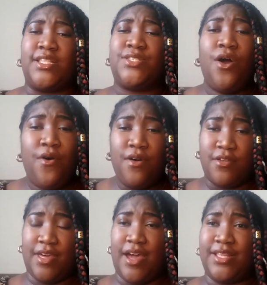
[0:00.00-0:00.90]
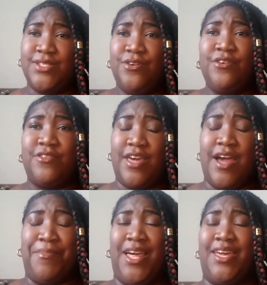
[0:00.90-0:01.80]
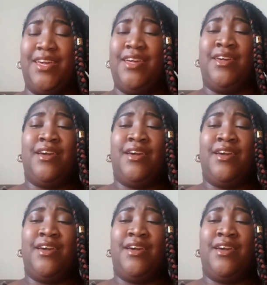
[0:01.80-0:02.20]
And I told her that. I'm like,